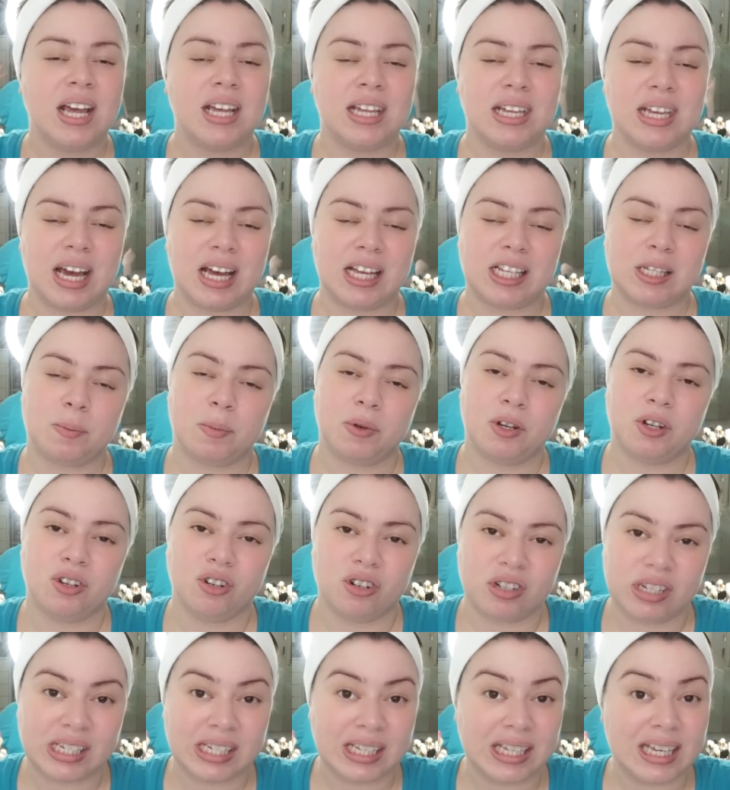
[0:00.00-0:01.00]
Yes, but
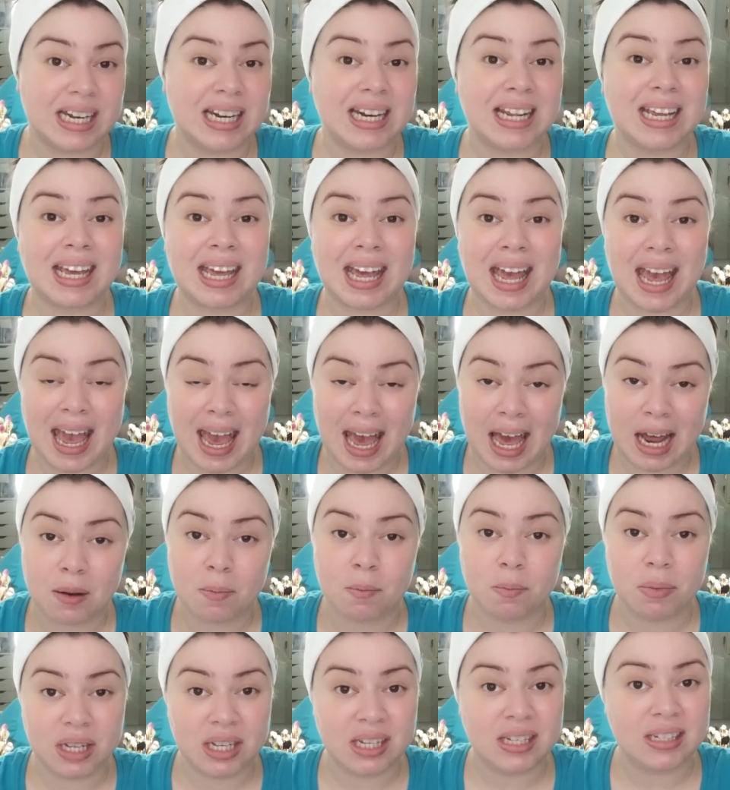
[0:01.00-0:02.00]
your skin
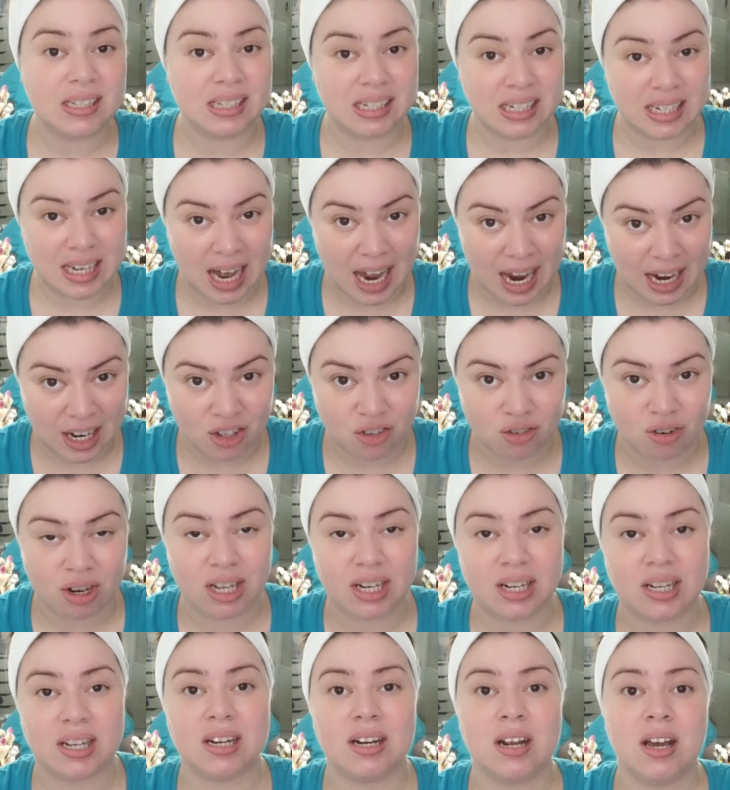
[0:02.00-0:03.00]
can be
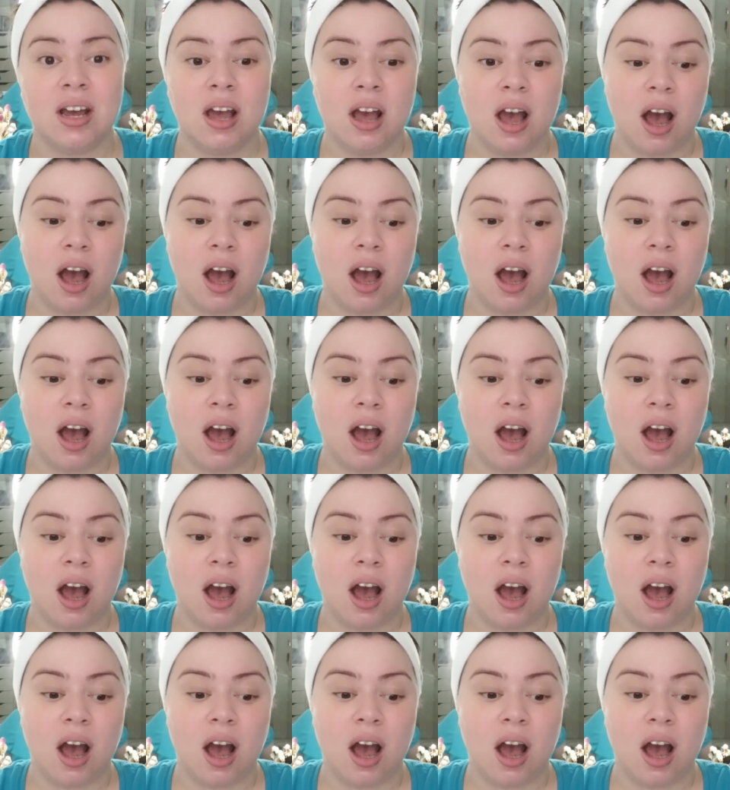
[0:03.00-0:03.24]
dehydrated.